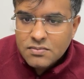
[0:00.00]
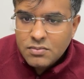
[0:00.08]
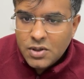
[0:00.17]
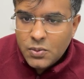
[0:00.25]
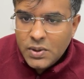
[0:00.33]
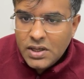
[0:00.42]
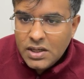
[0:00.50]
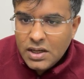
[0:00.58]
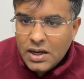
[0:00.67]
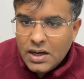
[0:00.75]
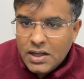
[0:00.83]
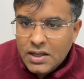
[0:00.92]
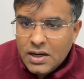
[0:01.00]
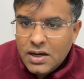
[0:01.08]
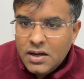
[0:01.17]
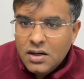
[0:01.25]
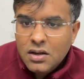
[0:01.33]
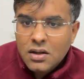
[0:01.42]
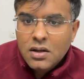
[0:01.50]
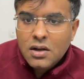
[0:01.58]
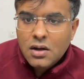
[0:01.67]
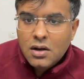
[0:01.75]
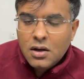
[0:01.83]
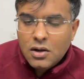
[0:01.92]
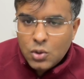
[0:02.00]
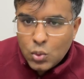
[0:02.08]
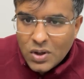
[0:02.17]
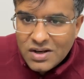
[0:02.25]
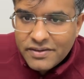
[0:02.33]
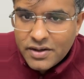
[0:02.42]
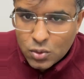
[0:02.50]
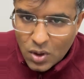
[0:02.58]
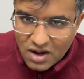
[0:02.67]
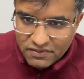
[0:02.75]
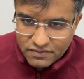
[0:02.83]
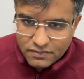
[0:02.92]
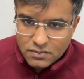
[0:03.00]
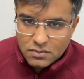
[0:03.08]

between 18 and 12 into half.